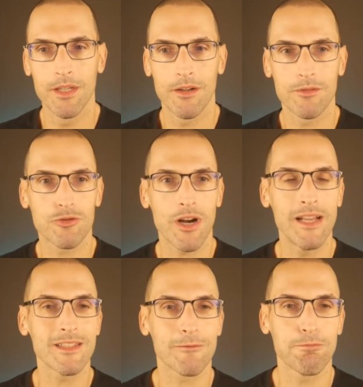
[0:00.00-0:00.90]

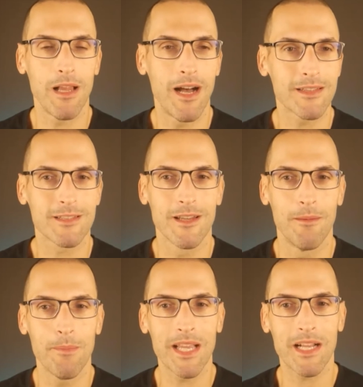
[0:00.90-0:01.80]
trans plus
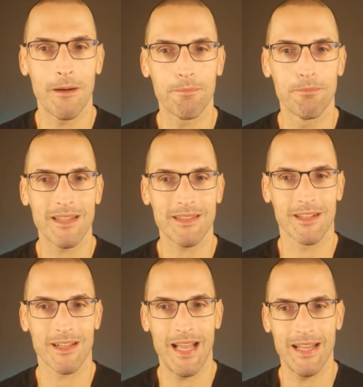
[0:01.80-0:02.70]
makeup
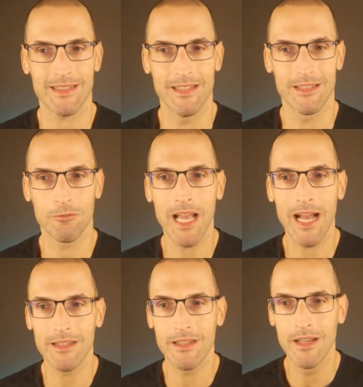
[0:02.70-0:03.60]
masterclasses. We
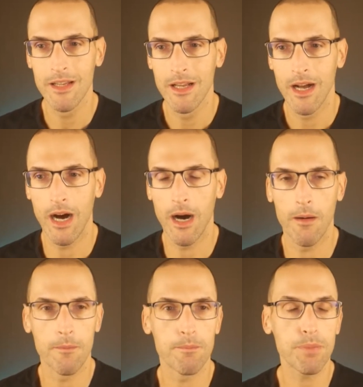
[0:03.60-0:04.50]
had
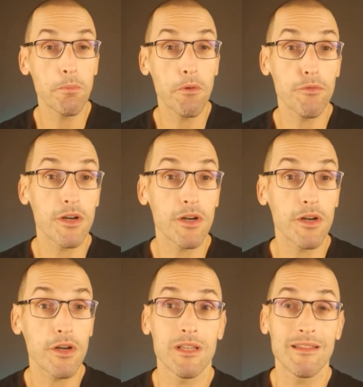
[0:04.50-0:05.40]
people, for
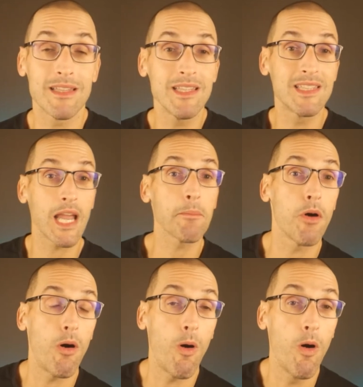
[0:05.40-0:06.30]
example, that
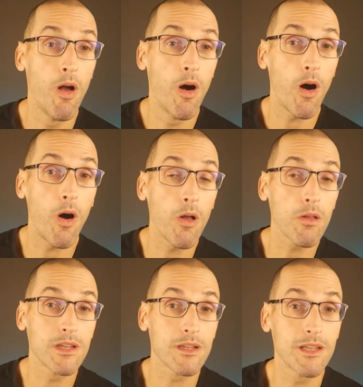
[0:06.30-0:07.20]
disable all
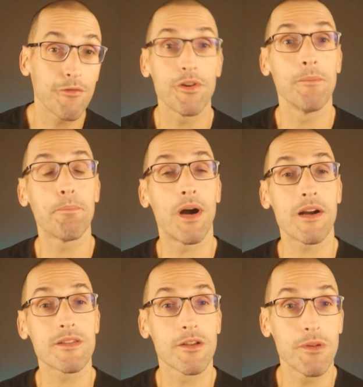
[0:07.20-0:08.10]
the different
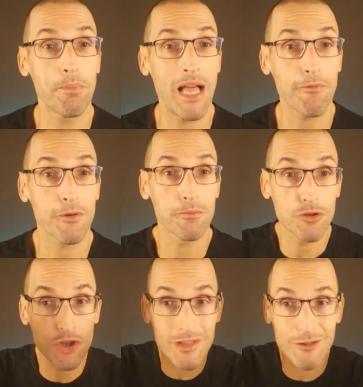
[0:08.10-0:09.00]
parts of the platform to
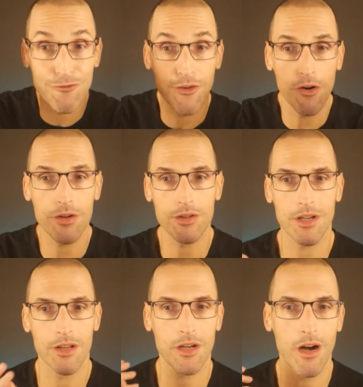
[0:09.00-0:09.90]
just focus
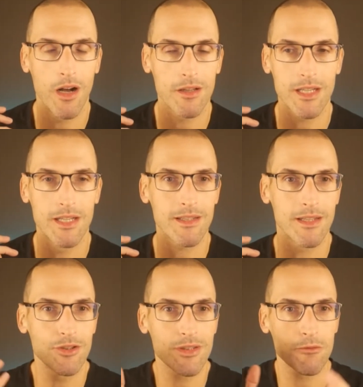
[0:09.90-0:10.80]
on the content
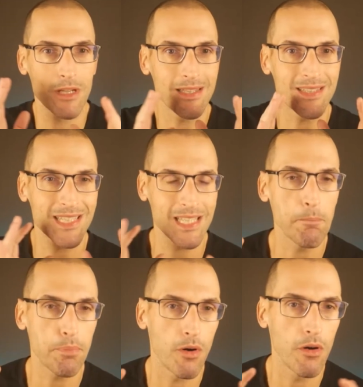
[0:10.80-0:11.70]
and just create a
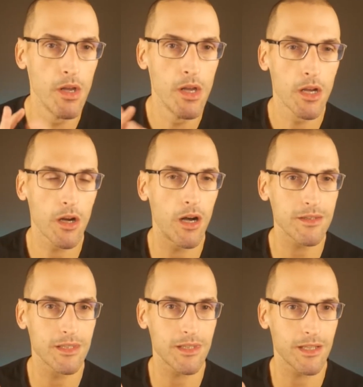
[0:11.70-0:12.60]
simple
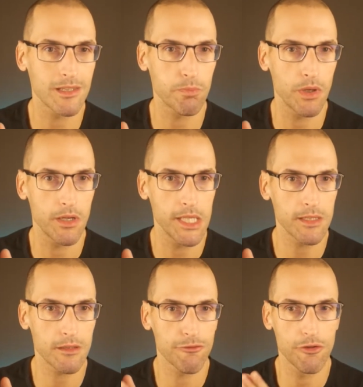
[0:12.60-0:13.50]
content
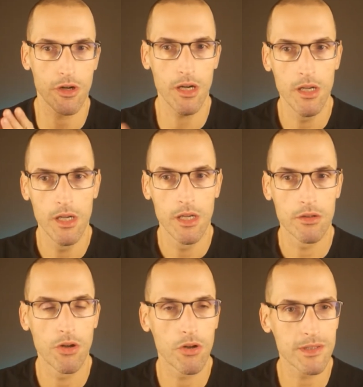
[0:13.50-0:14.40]
experience for
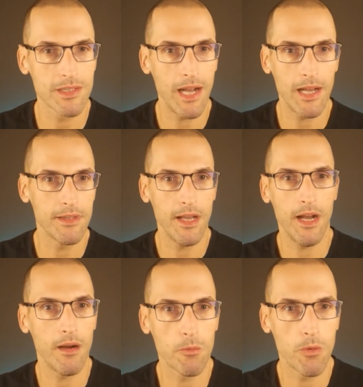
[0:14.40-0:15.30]
those
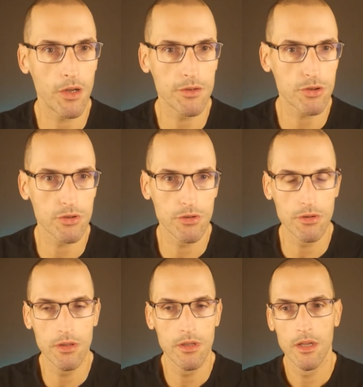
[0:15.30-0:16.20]
that want
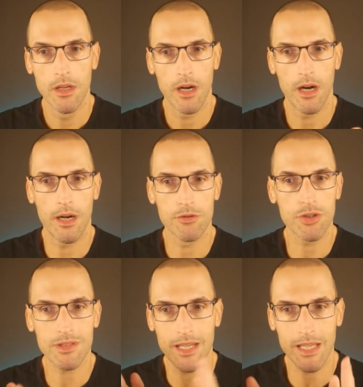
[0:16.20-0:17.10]
to
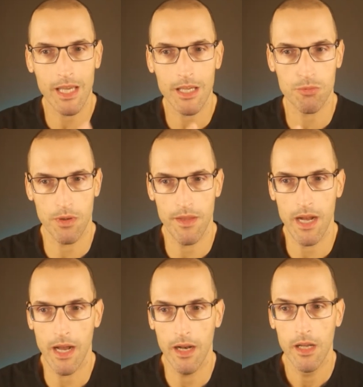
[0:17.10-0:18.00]
just engage with
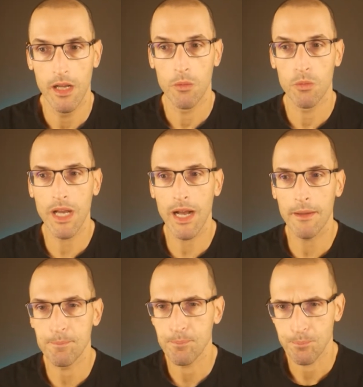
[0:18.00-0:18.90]
that. We had